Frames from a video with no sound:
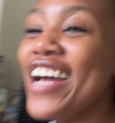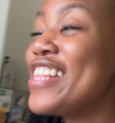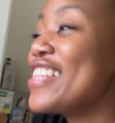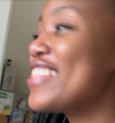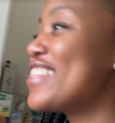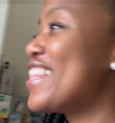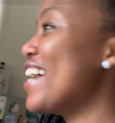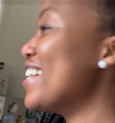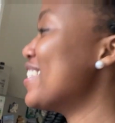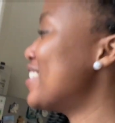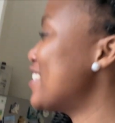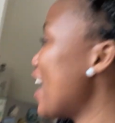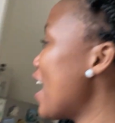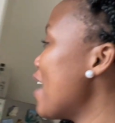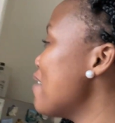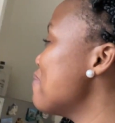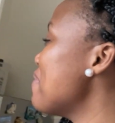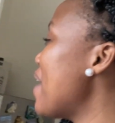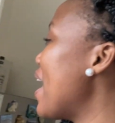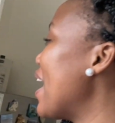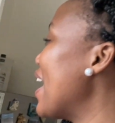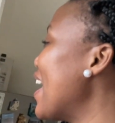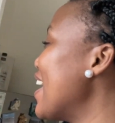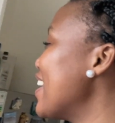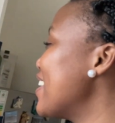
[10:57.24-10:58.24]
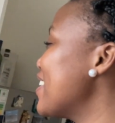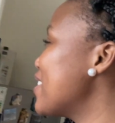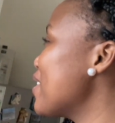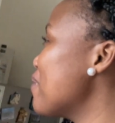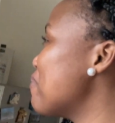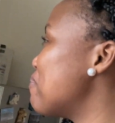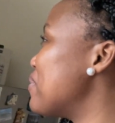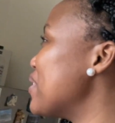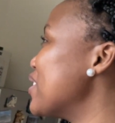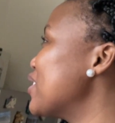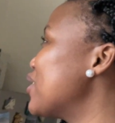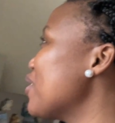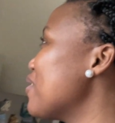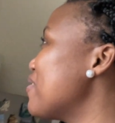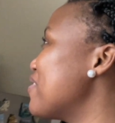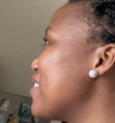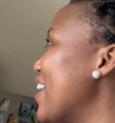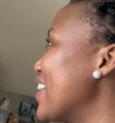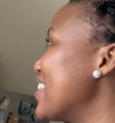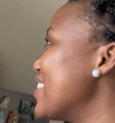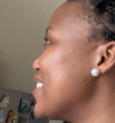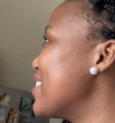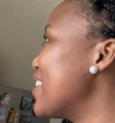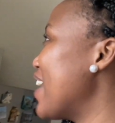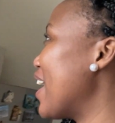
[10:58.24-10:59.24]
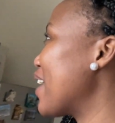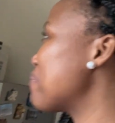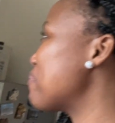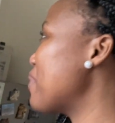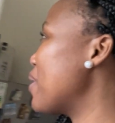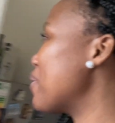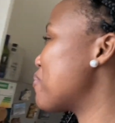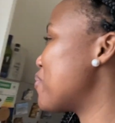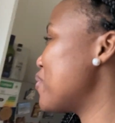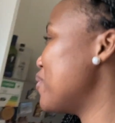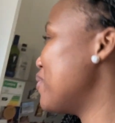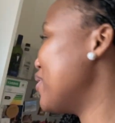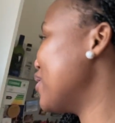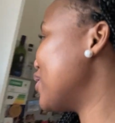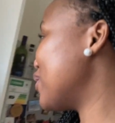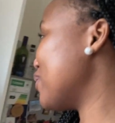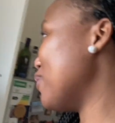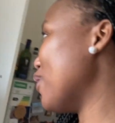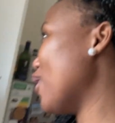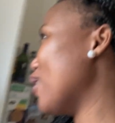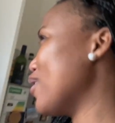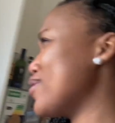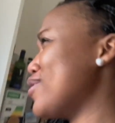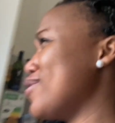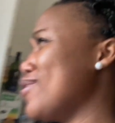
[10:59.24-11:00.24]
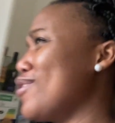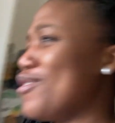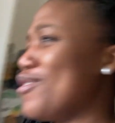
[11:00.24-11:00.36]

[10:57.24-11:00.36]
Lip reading: That time I added a bit of that in like my previous vlog, so